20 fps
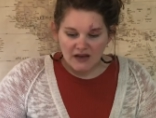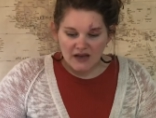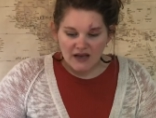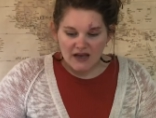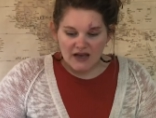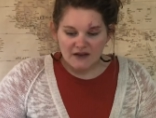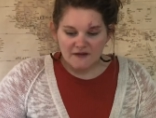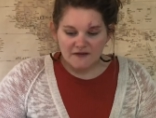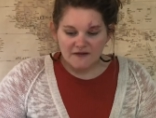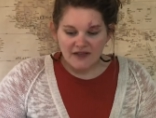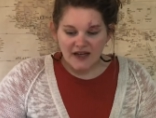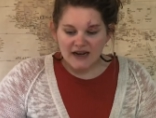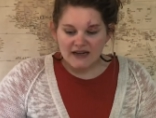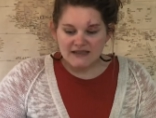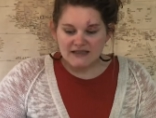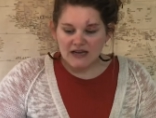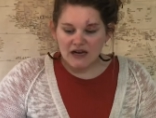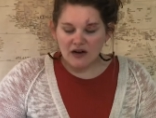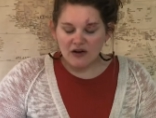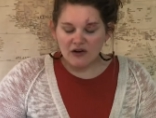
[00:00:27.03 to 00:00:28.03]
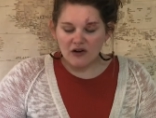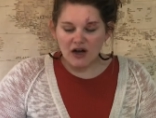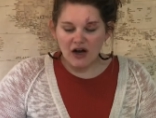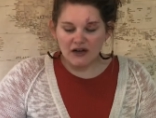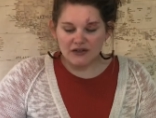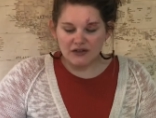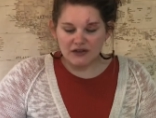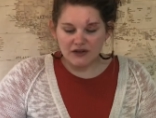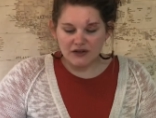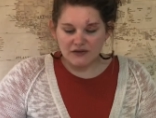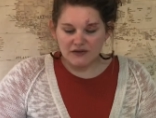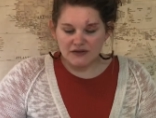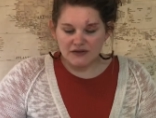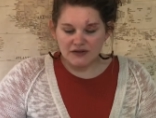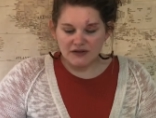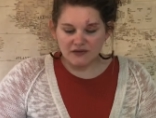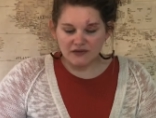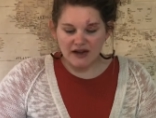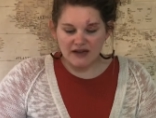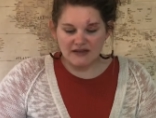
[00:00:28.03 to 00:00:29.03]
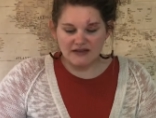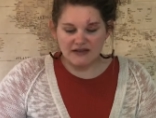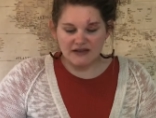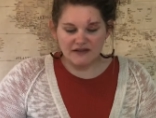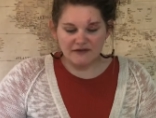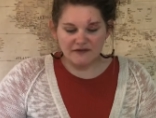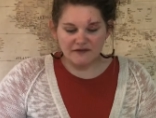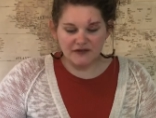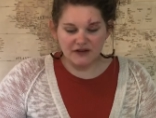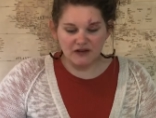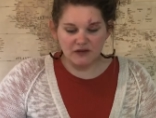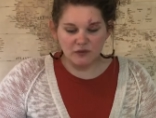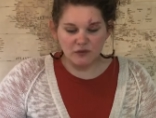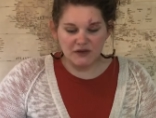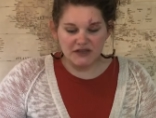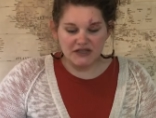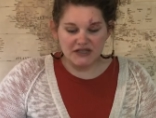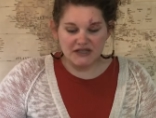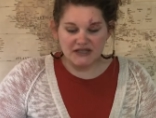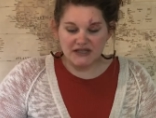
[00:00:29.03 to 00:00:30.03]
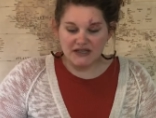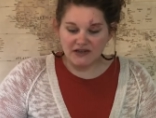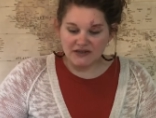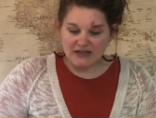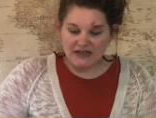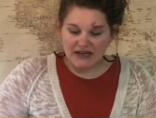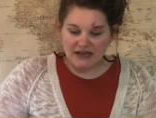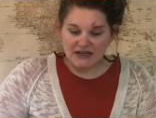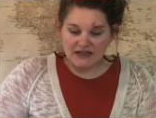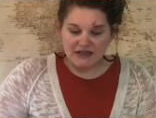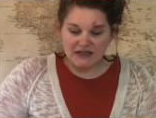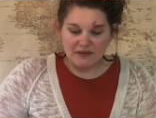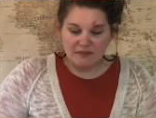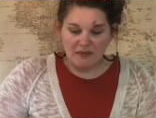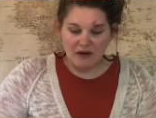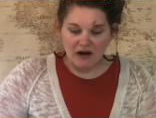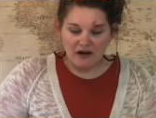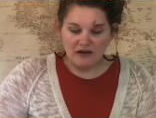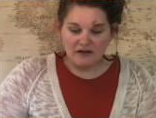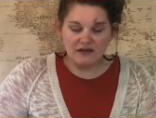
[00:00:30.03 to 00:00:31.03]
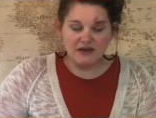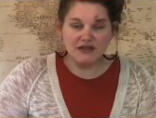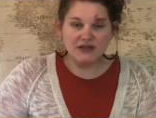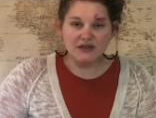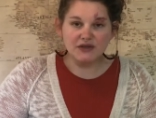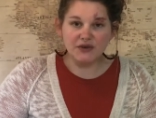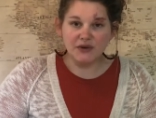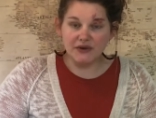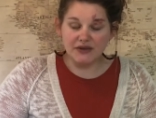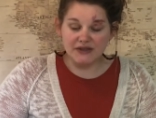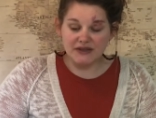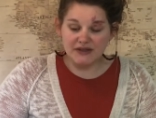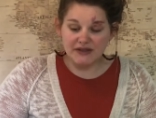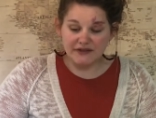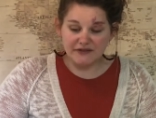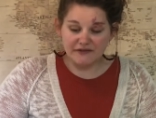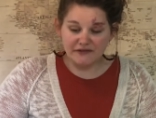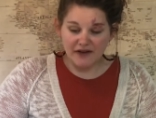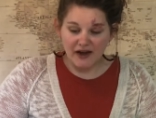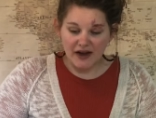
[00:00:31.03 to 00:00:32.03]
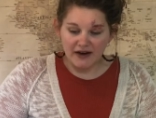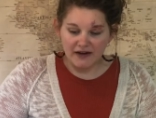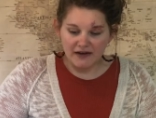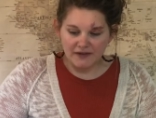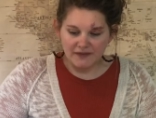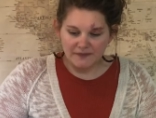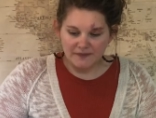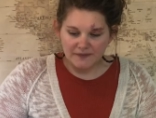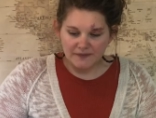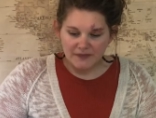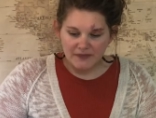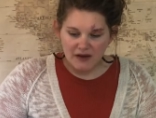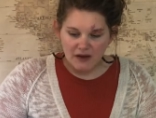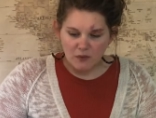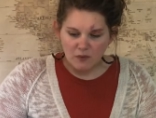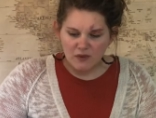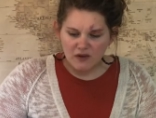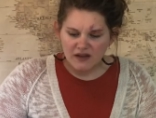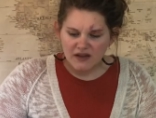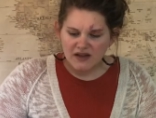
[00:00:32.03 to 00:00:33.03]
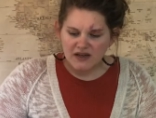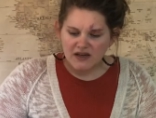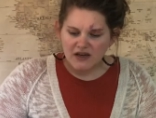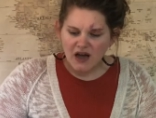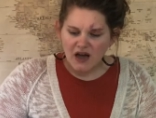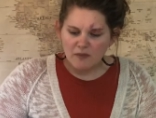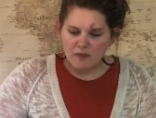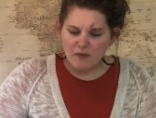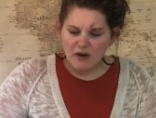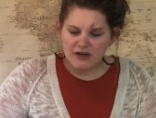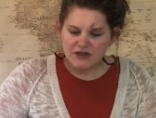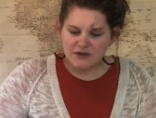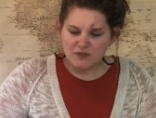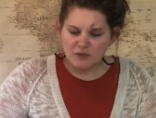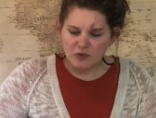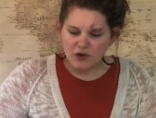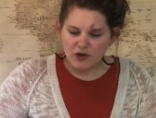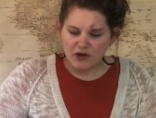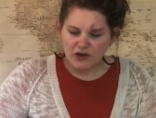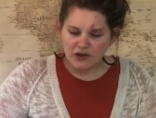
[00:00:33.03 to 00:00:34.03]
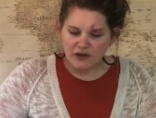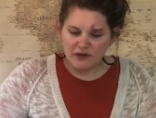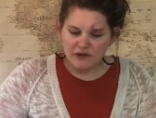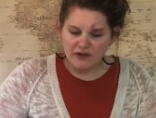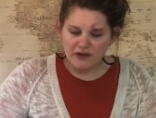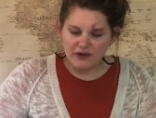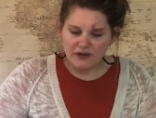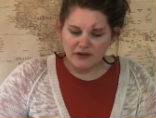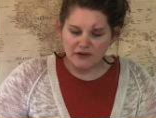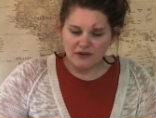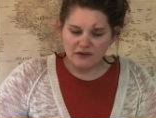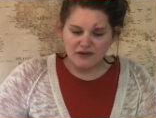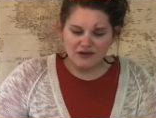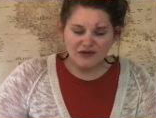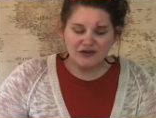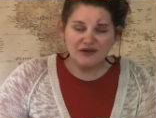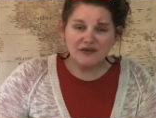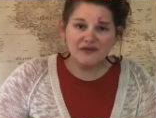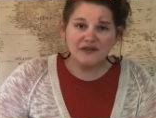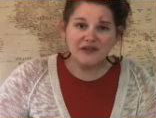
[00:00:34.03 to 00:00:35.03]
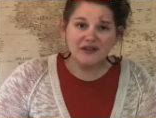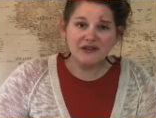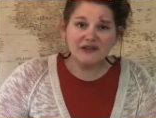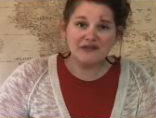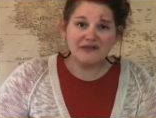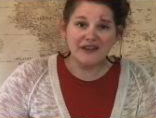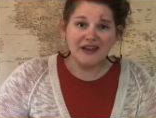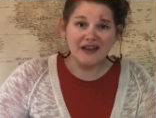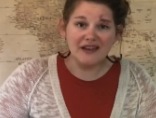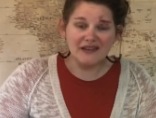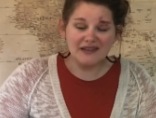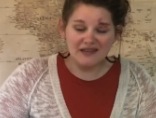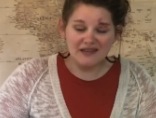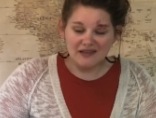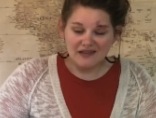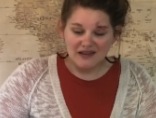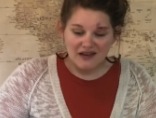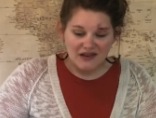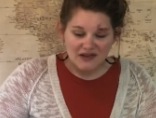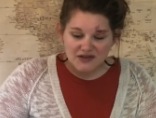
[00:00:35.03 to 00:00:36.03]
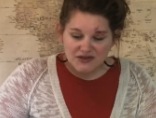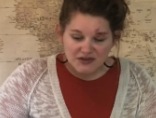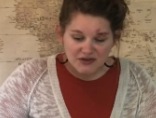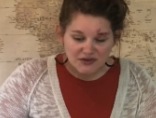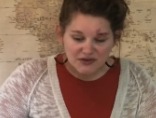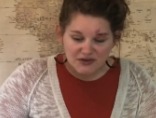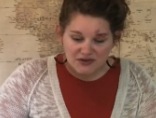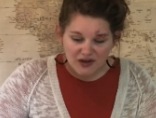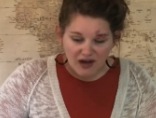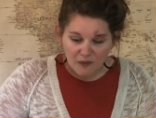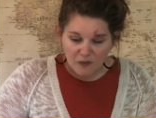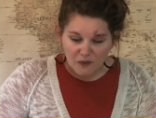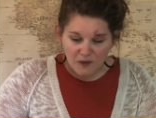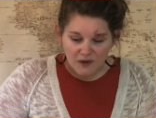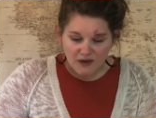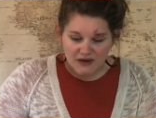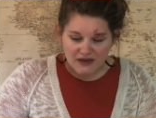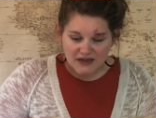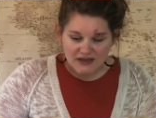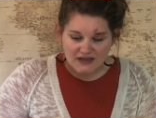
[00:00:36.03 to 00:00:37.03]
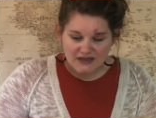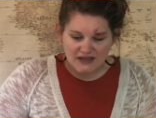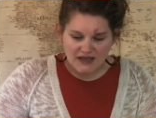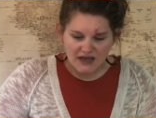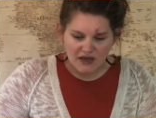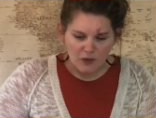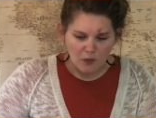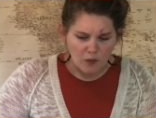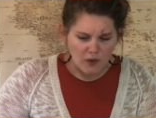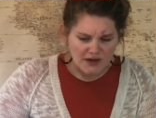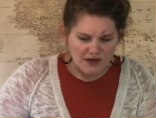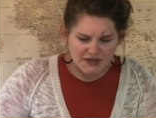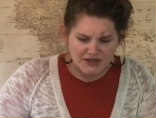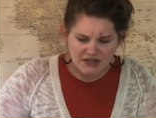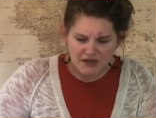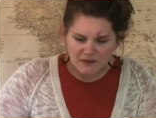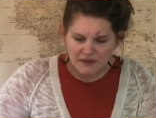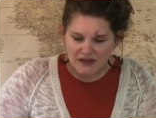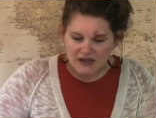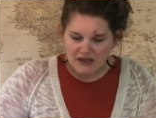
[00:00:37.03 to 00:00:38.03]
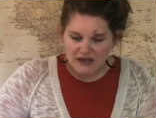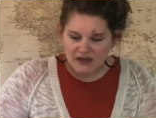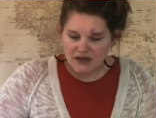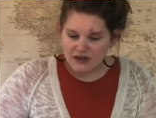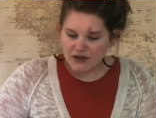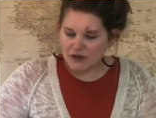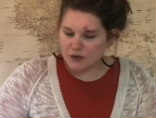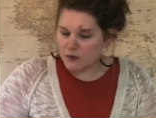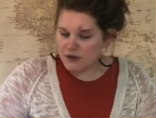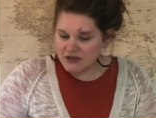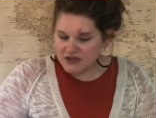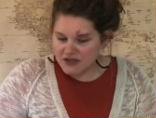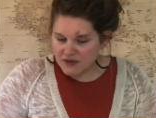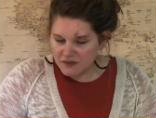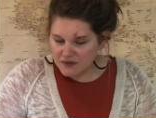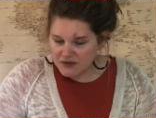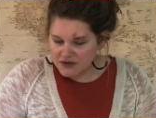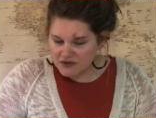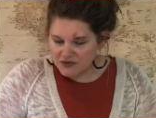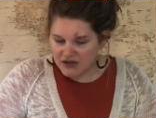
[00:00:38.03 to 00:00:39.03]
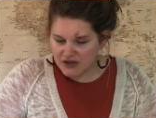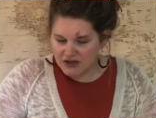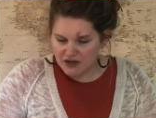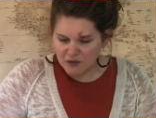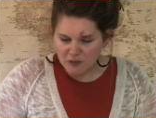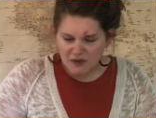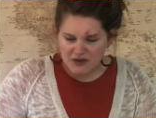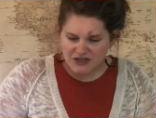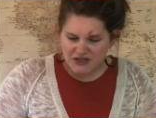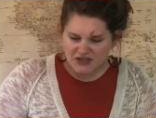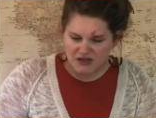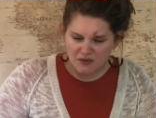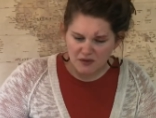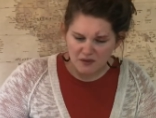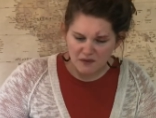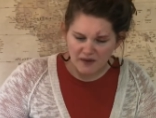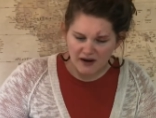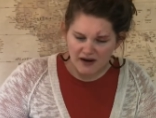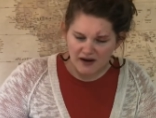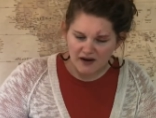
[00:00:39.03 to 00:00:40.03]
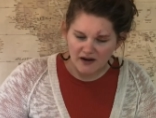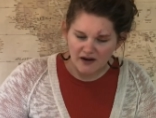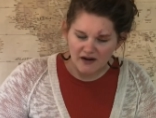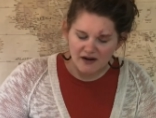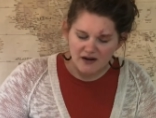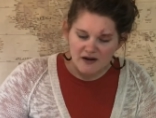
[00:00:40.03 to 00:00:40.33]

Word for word: If that is how God clothes the grass of the field, which is here today and tomorrow is thrown into the fire, will he not much more clothe you, you of little faith? So do not worry, saying, What shall we eat, or what shall we drink, or what shall we wear?